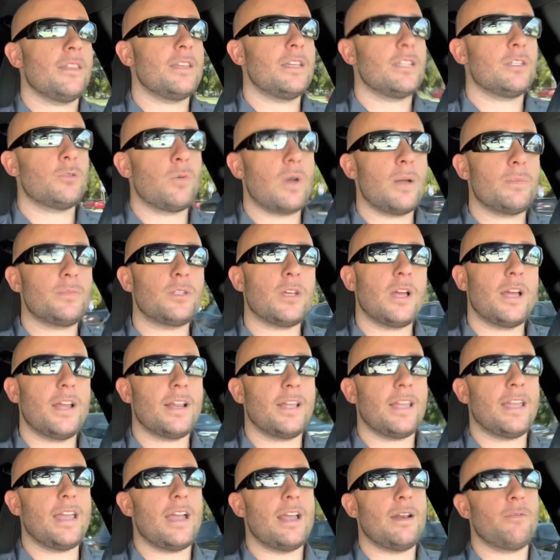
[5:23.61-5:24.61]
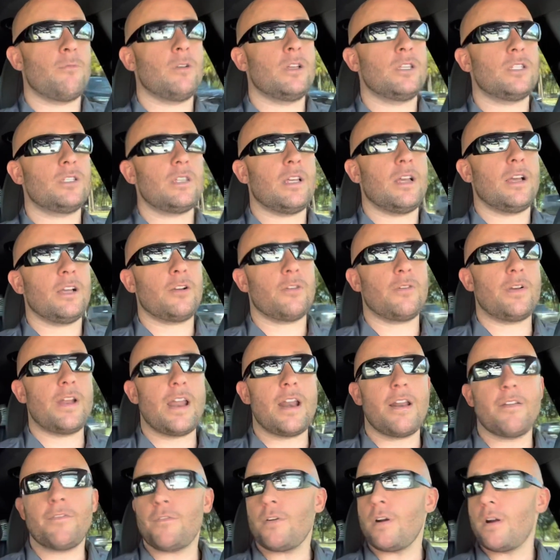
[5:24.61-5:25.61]
This website, again, was
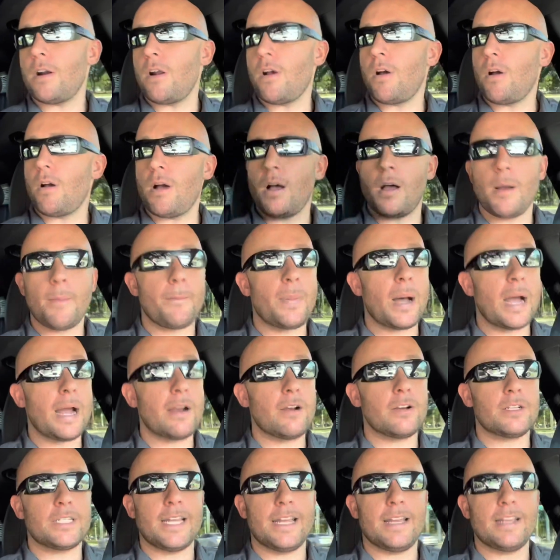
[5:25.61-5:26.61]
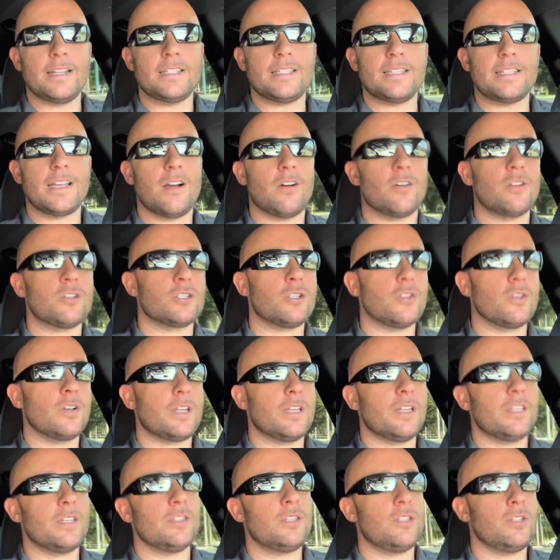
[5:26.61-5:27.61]
created for buyers and sellers
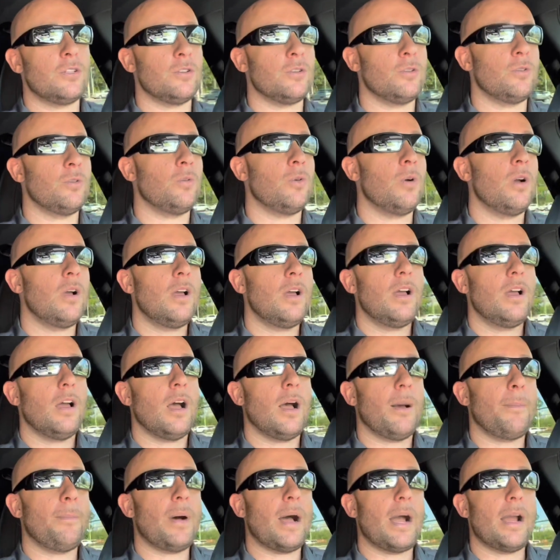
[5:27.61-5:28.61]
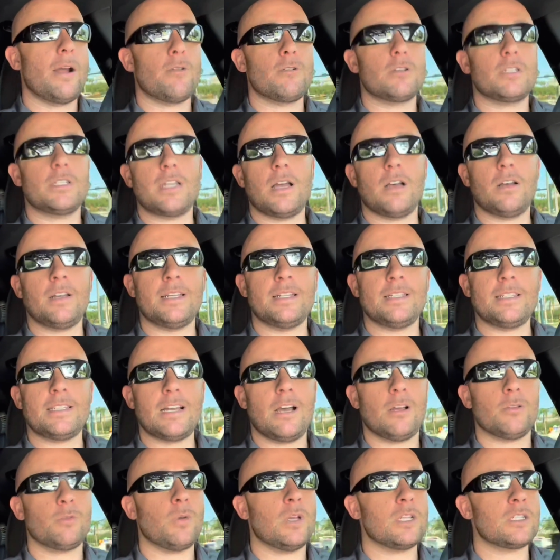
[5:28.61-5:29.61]
looking to buy or sell in
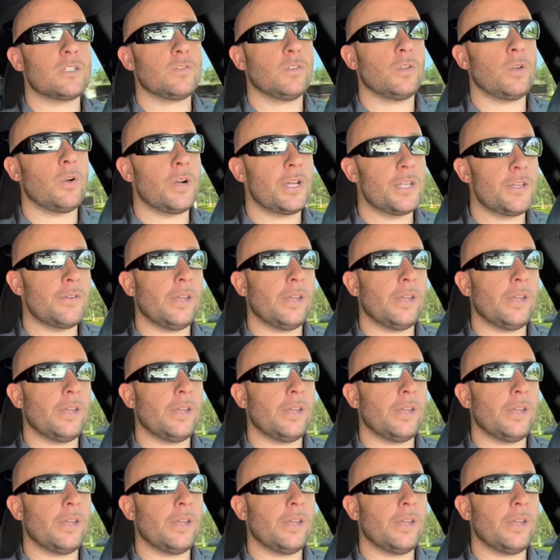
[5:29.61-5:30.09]
Southwest Florida.